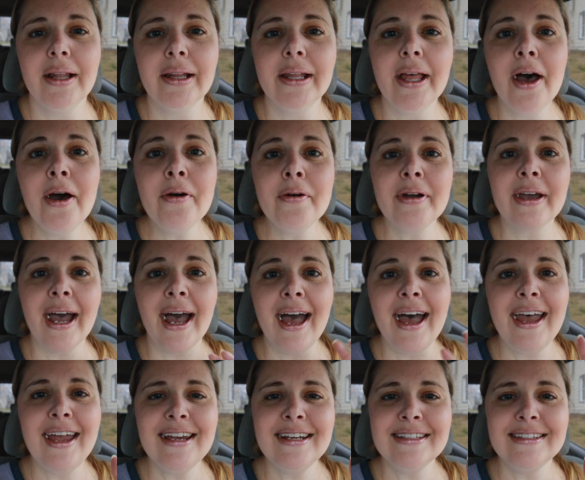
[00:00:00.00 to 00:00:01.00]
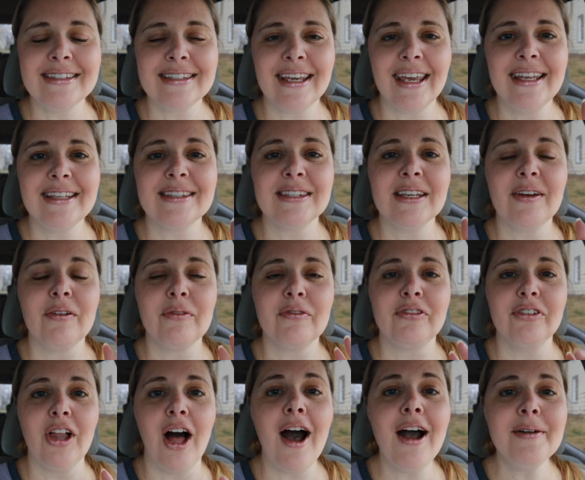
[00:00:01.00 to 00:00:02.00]
Hello guys, it's
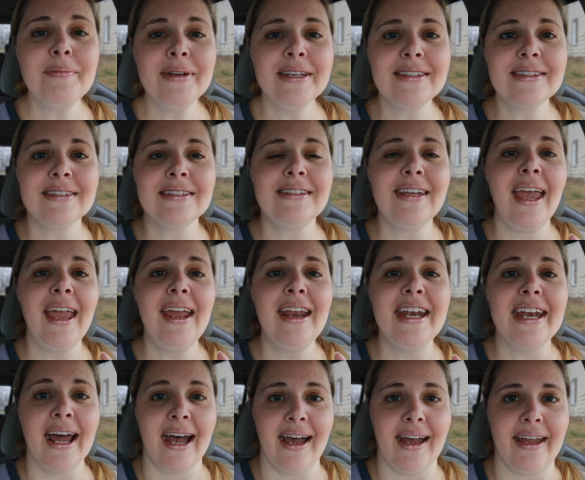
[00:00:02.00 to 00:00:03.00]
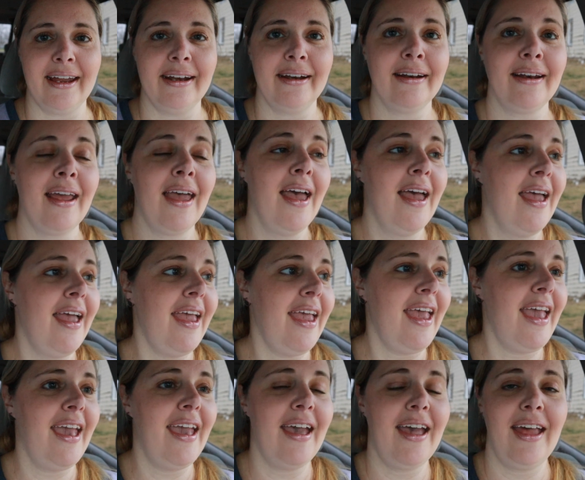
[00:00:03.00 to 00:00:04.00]
Vlogmas day 9
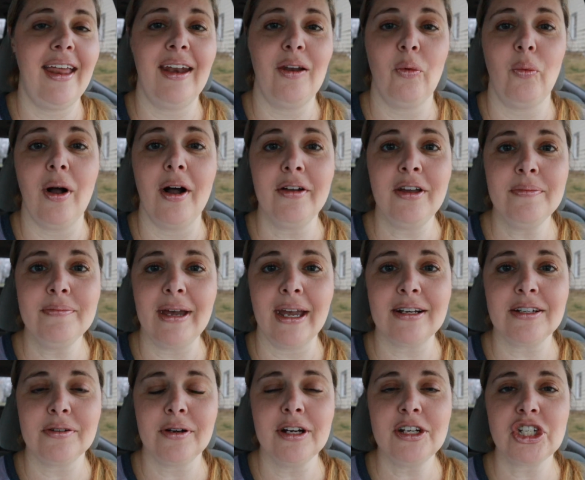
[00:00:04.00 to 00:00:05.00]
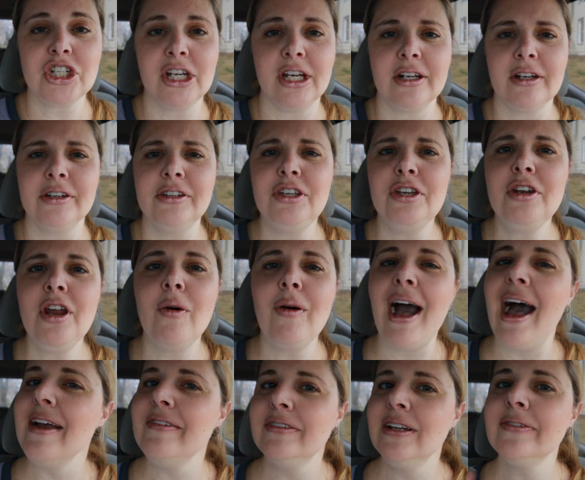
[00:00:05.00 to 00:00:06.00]
and welcome back to our channel. You know,
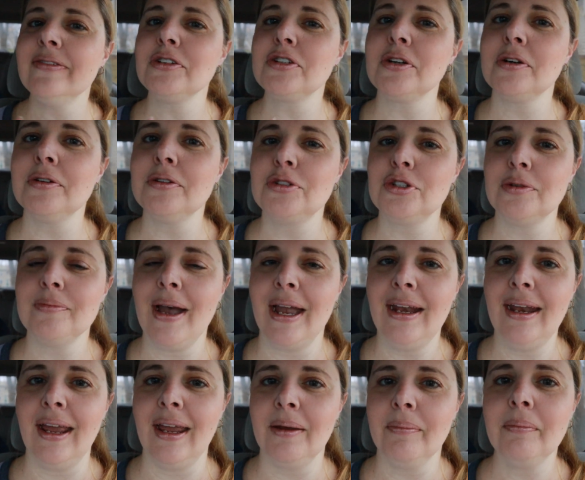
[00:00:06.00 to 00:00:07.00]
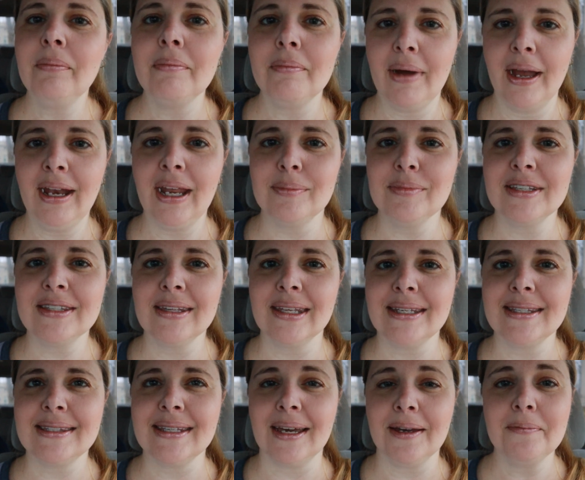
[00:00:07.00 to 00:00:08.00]
I've never told you my name. My name is
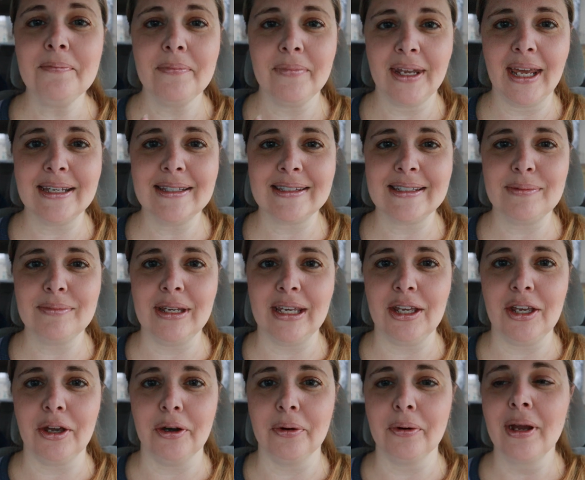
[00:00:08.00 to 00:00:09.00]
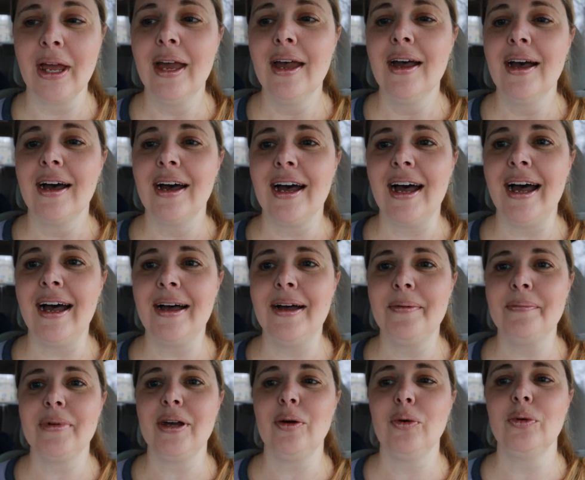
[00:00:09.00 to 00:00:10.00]
Lisa. Nice to meet you.
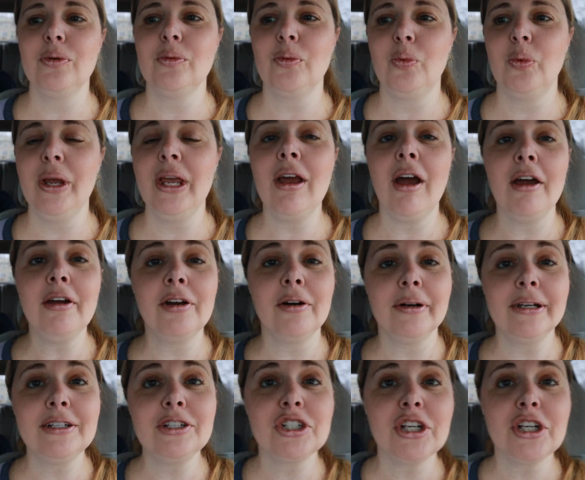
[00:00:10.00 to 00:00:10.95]
We are going